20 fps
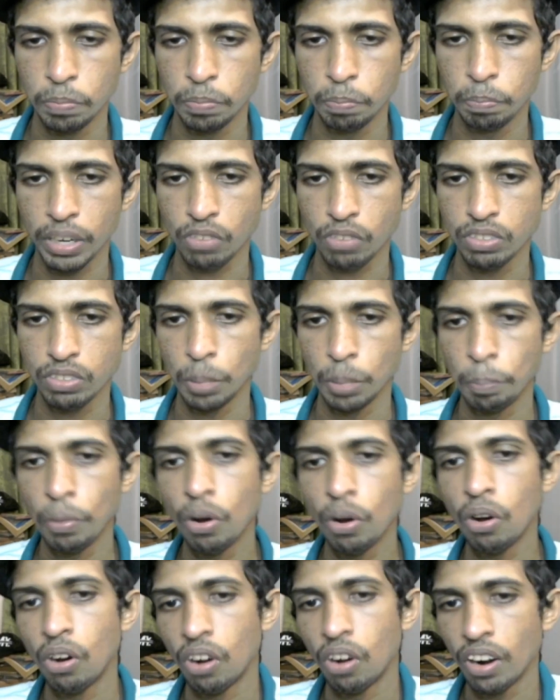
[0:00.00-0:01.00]
back with the
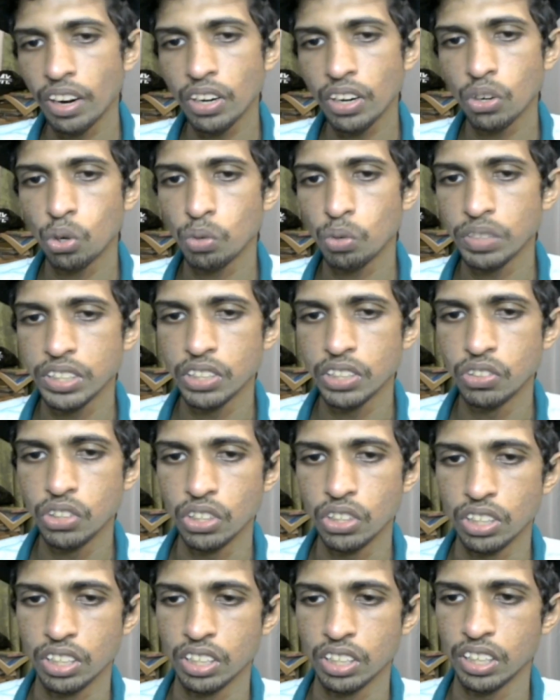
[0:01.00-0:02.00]
pawn or with the
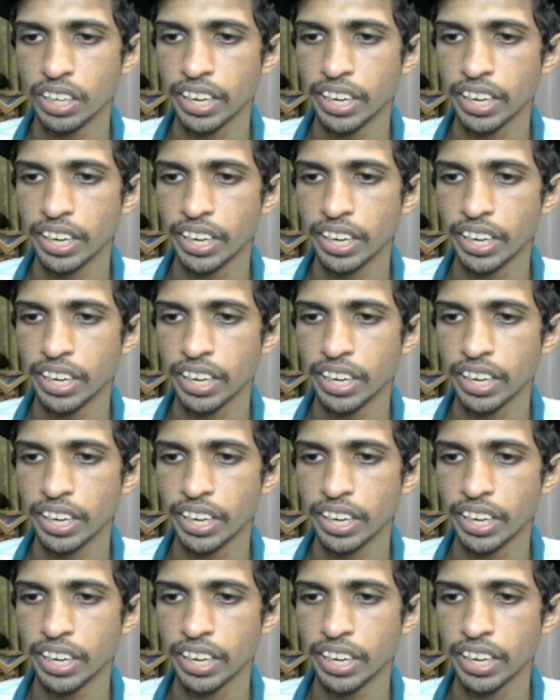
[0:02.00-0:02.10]
rook.